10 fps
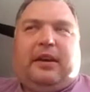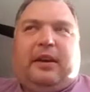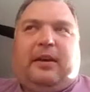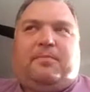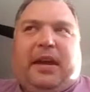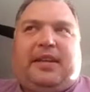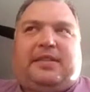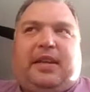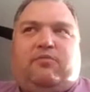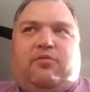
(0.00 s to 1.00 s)
but
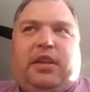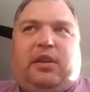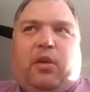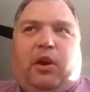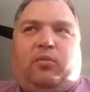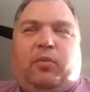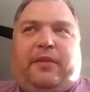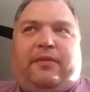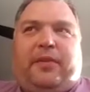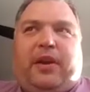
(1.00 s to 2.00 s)
he's done really well
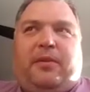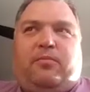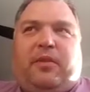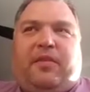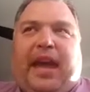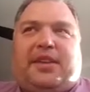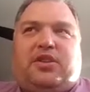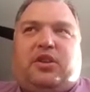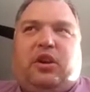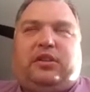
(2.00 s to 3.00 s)
with
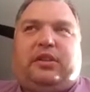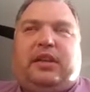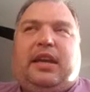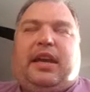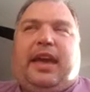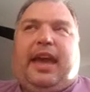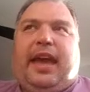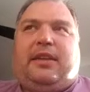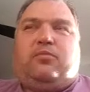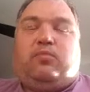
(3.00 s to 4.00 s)
Ascot
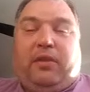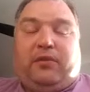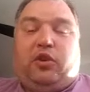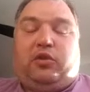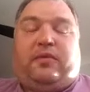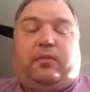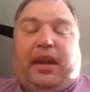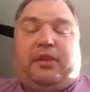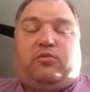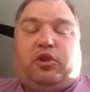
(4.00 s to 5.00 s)
and with
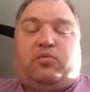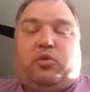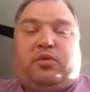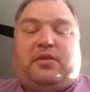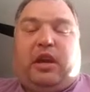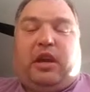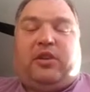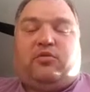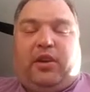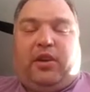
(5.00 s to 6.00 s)
Goodwood. So
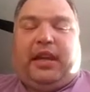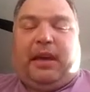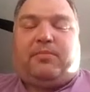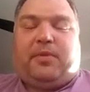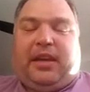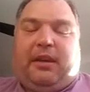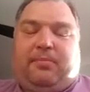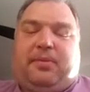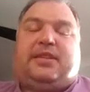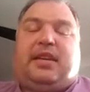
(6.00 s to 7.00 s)
he's really up
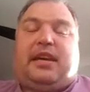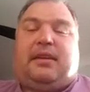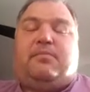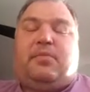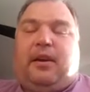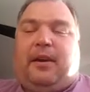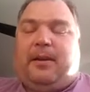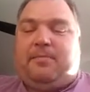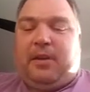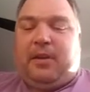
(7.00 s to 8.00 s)
his game.
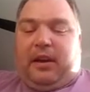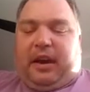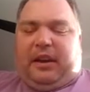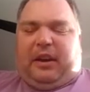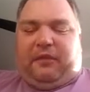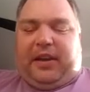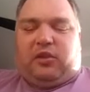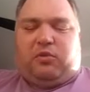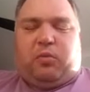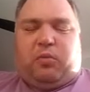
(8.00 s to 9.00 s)
And I think
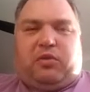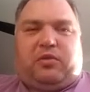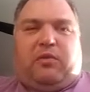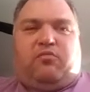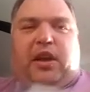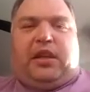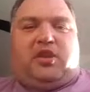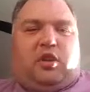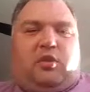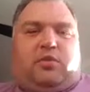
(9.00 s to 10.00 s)
Goodwood really
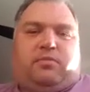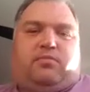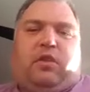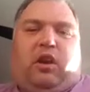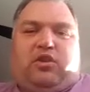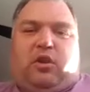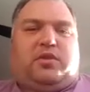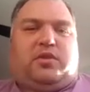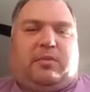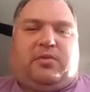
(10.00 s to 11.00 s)
suits
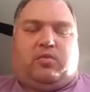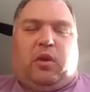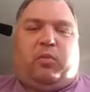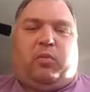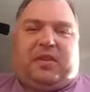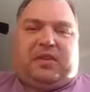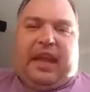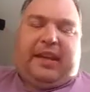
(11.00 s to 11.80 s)
him as well with the Dan